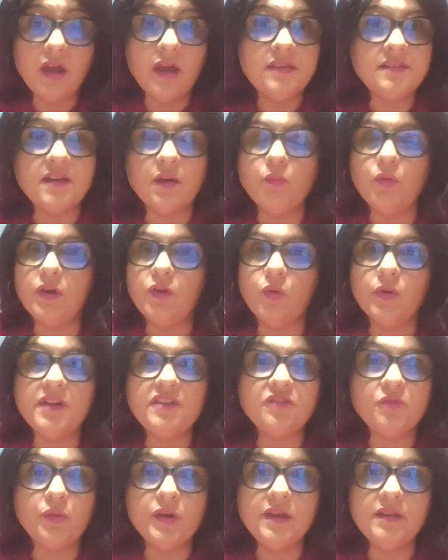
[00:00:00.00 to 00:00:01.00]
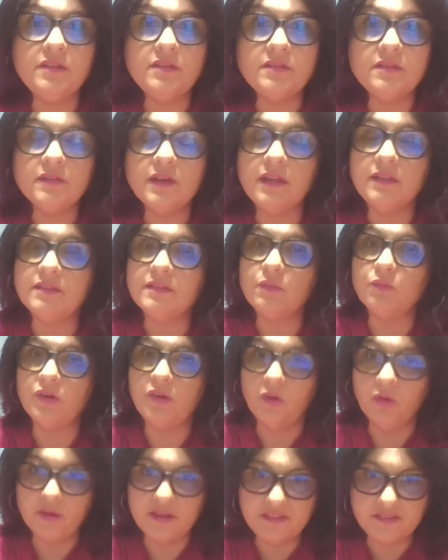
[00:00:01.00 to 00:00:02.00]
Someone always wins and
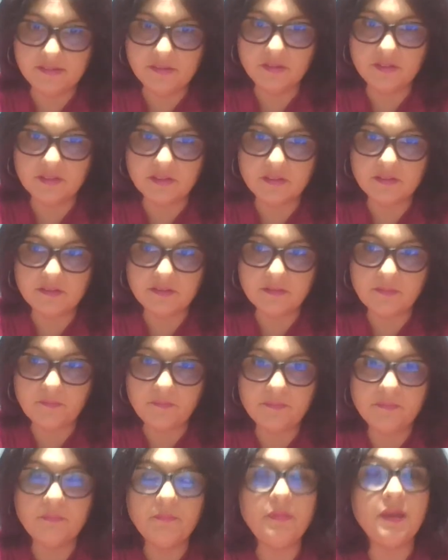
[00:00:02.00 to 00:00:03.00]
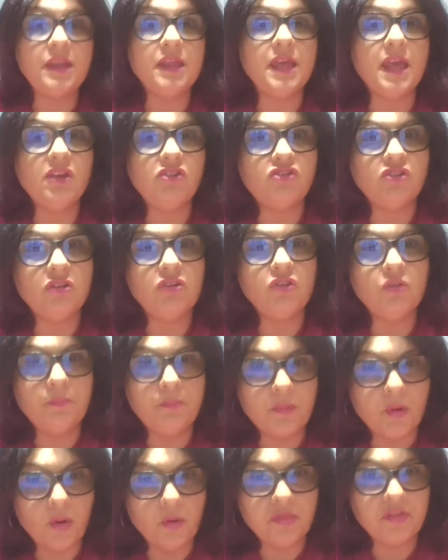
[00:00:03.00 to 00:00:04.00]
someone always loses. Mediation, you
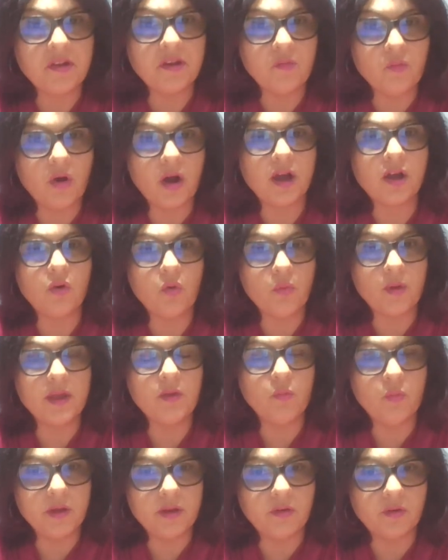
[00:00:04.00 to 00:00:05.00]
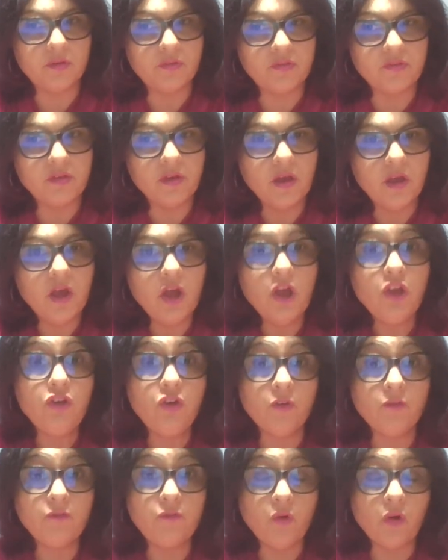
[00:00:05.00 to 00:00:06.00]
both can walk away winners.
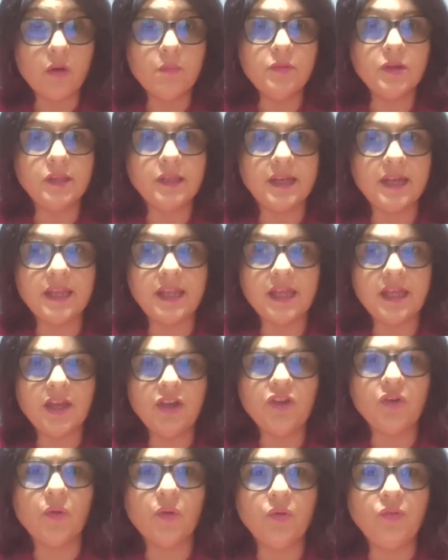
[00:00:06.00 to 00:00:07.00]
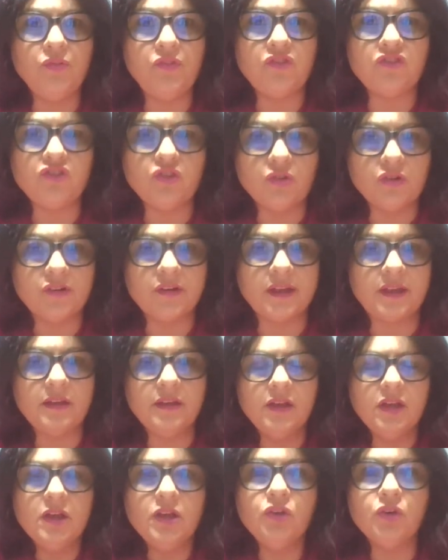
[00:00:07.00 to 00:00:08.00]
You're formulating your own story.
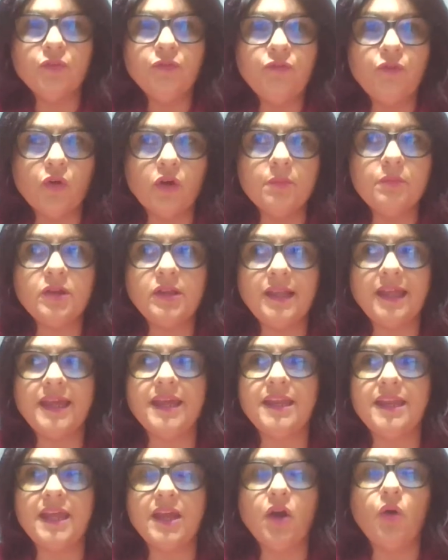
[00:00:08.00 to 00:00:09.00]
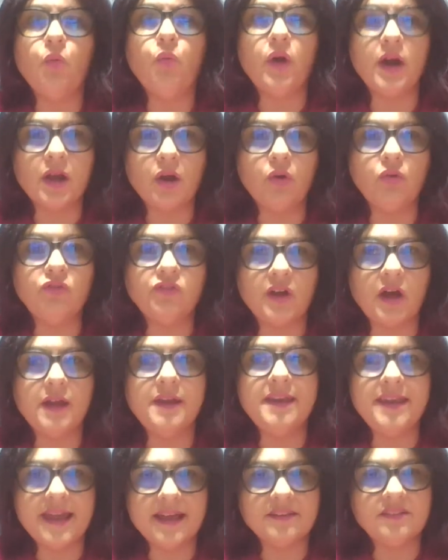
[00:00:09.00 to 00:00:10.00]
You're formulating what goes
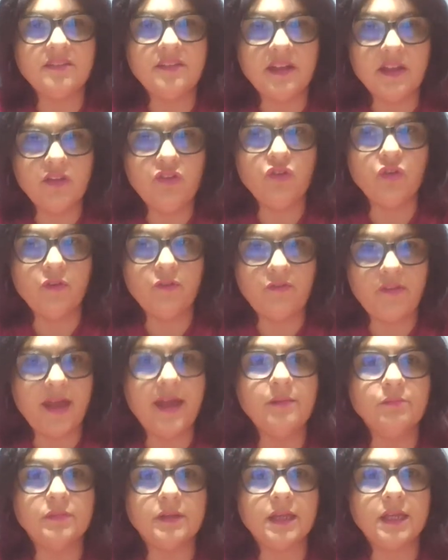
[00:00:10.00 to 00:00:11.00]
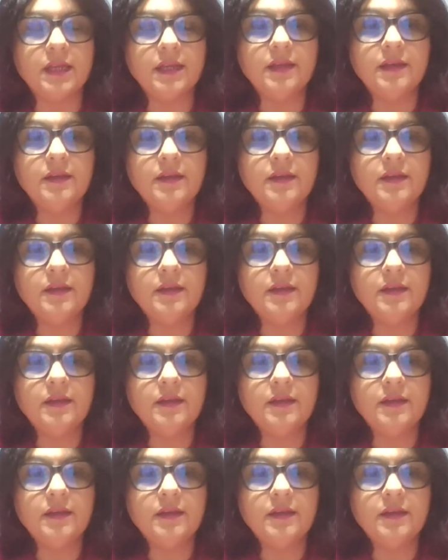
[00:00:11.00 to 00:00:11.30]
on next in your family.